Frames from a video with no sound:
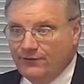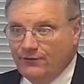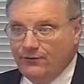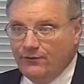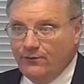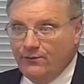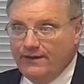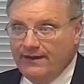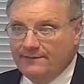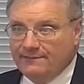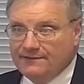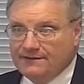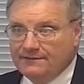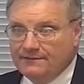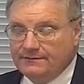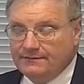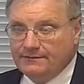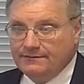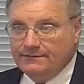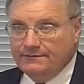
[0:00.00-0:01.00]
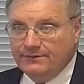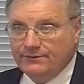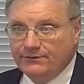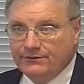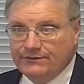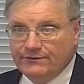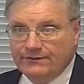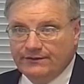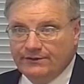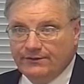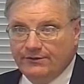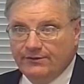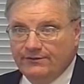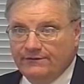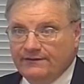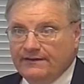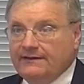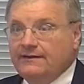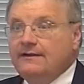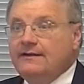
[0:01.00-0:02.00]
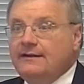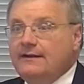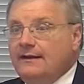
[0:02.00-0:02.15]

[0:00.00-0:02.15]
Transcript: all the way up to what we're doing currently.